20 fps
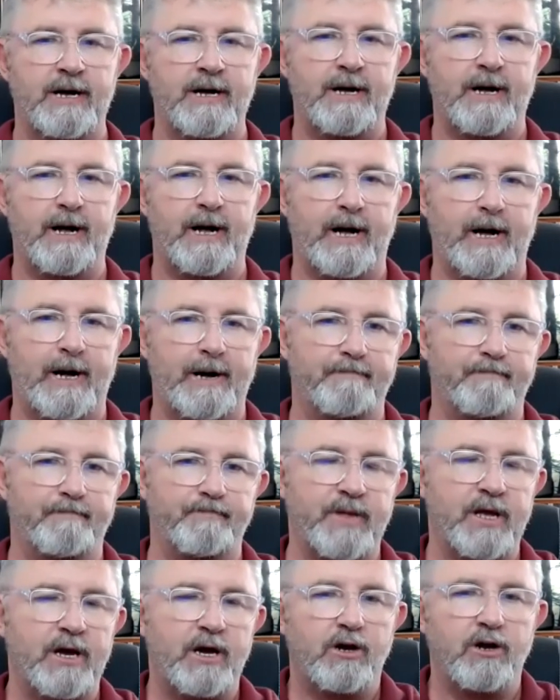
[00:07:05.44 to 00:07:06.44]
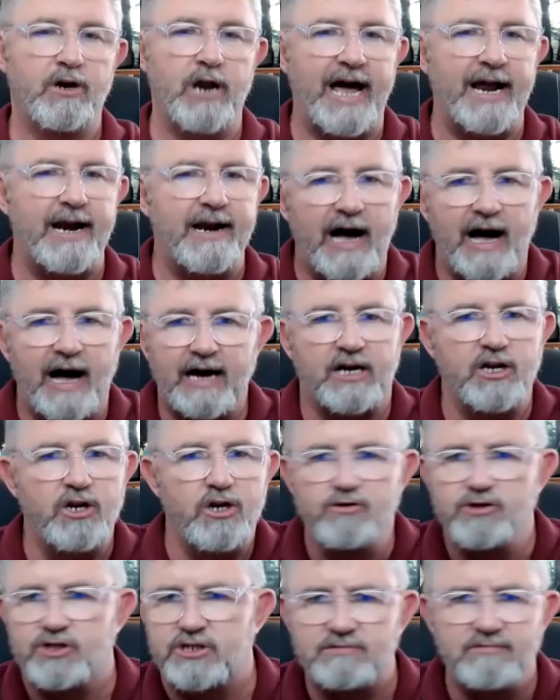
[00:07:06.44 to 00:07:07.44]
Mm. Um, and I can
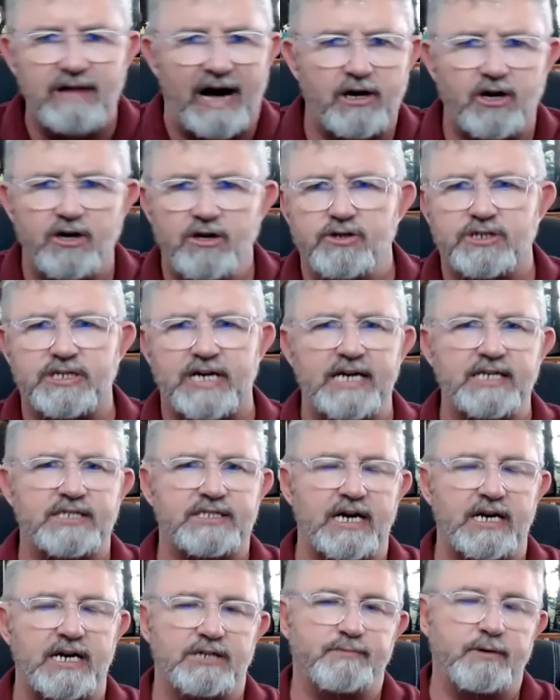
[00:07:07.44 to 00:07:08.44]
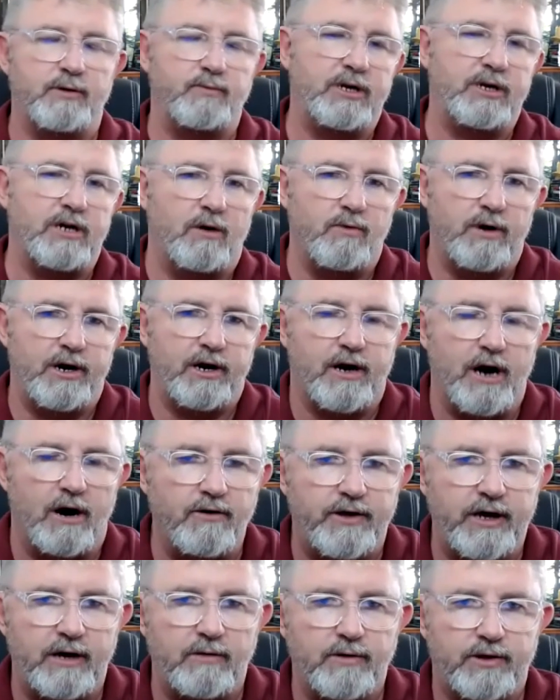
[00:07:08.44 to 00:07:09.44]
use I can use case studies, but we don't want to
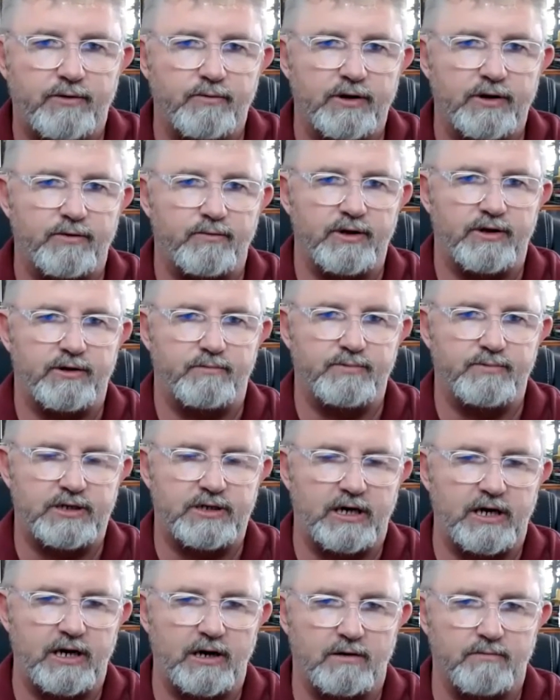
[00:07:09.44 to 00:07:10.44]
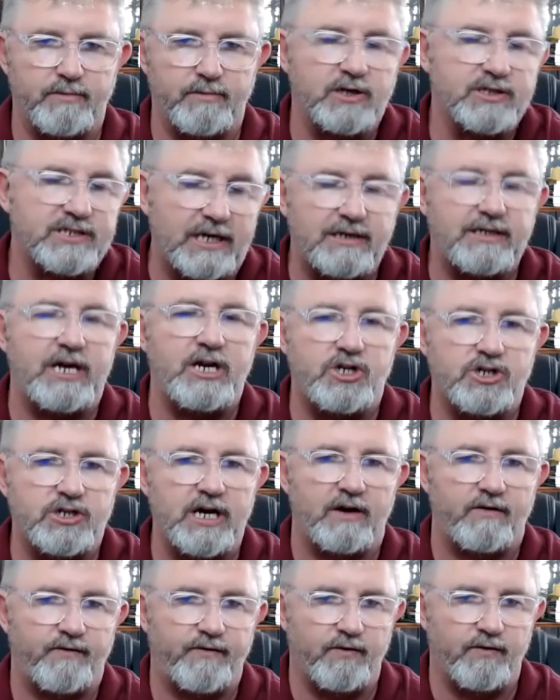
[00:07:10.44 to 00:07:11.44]
go there with with with particular because I teach
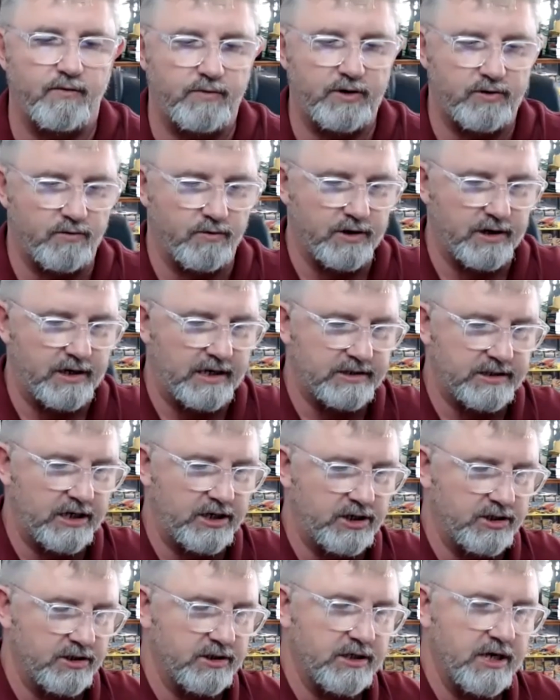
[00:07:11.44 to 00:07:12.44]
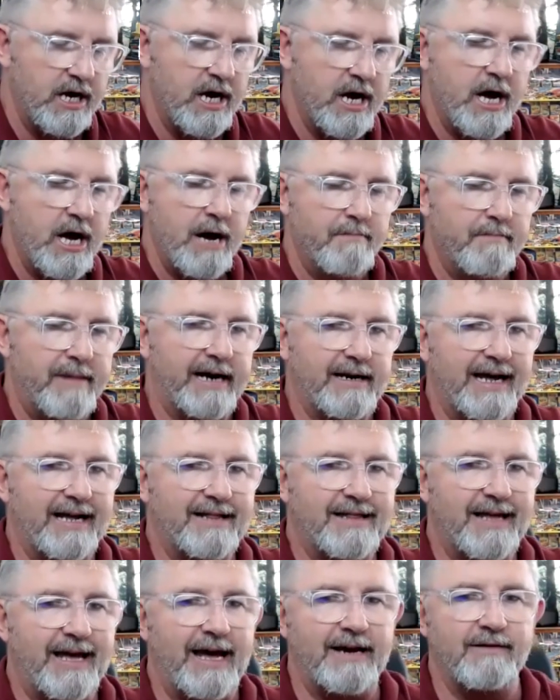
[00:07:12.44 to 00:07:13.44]
that for with organizations. But
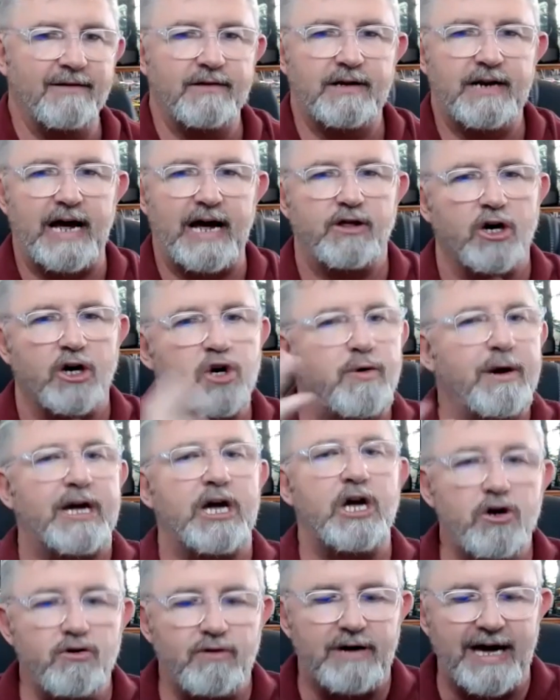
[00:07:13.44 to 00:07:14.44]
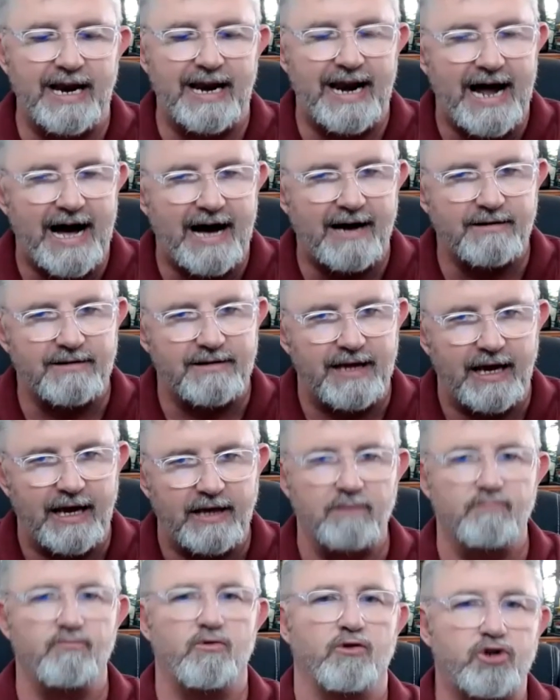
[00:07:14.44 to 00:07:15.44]
at the end of the day, the quicker you get it out there,
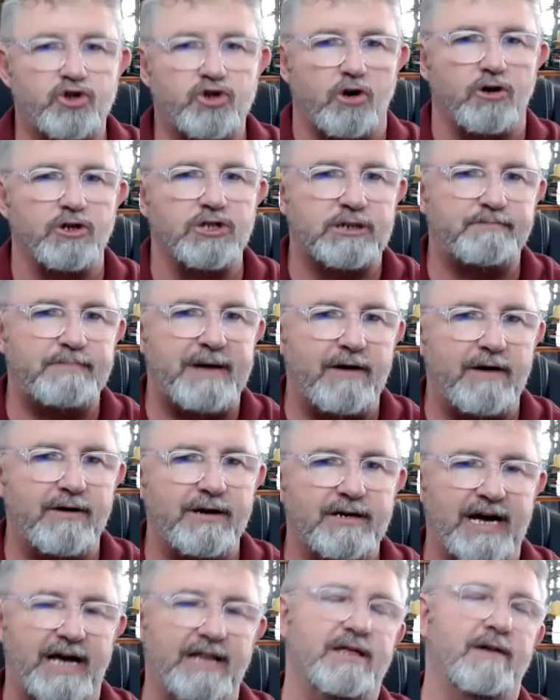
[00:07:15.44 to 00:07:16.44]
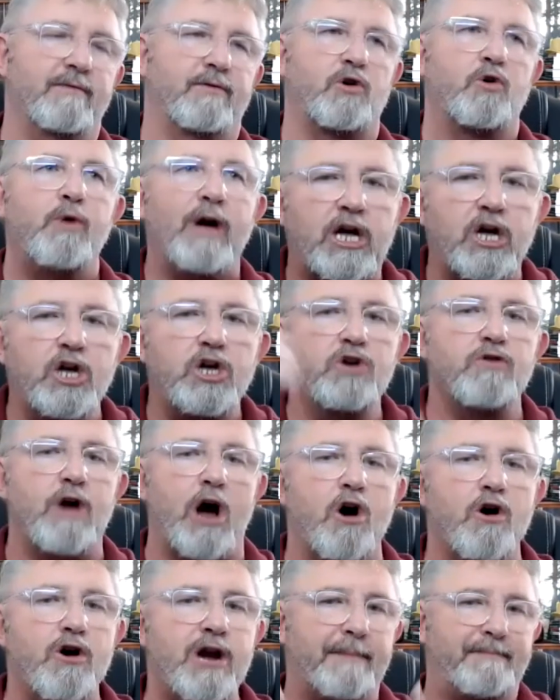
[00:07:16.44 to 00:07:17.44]
the more transparent and the quicker you
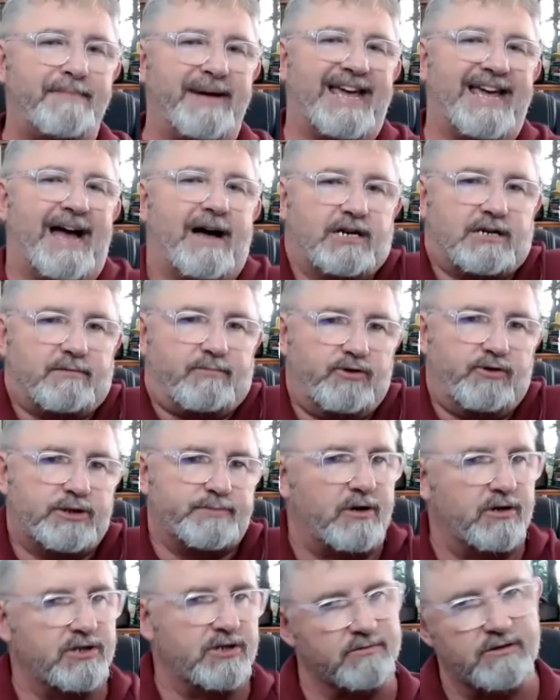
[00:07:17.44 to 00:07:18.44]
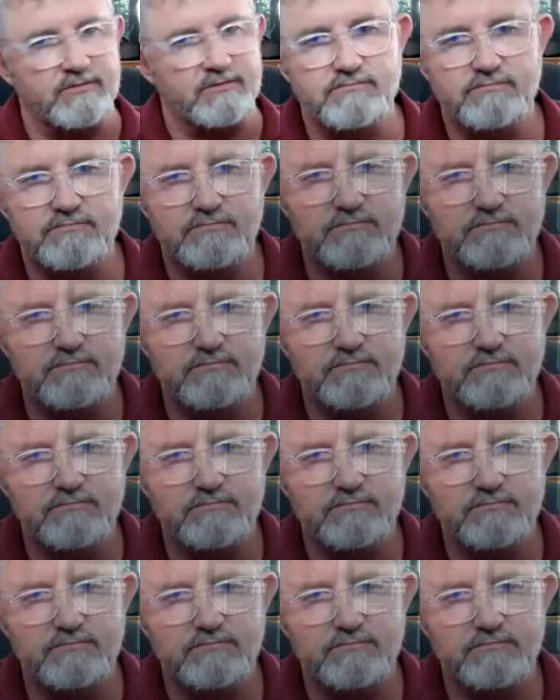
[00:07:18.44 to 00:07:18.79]
own up, accountable, responsible.